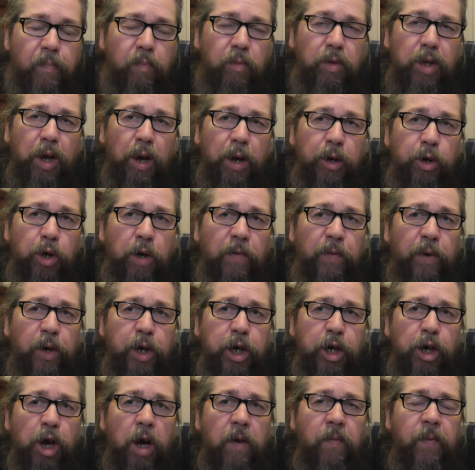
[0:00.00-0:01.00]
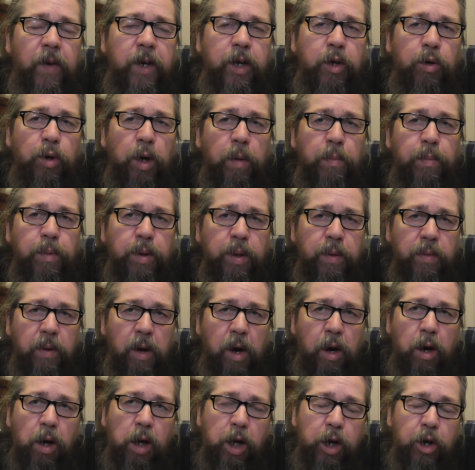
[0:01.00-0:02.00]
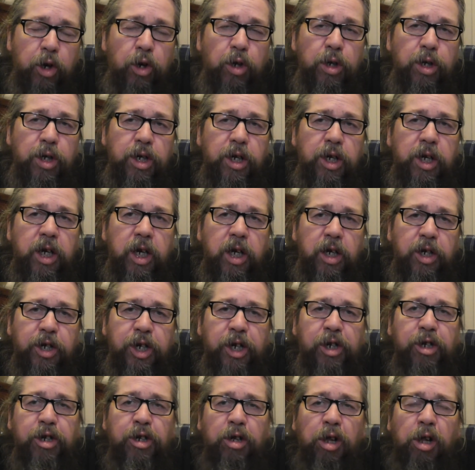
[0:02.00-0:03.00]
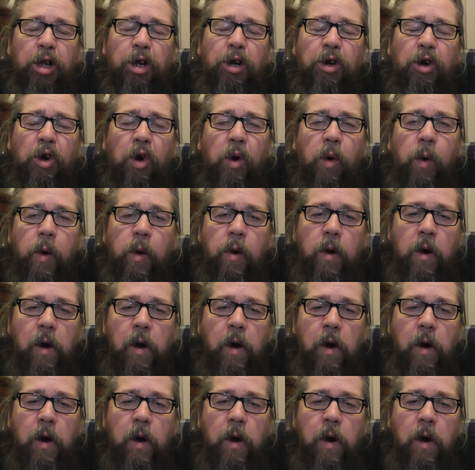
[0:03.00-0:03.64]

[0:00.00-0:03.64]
Now I know I've already got a video up earlier on today at 6 o'clock,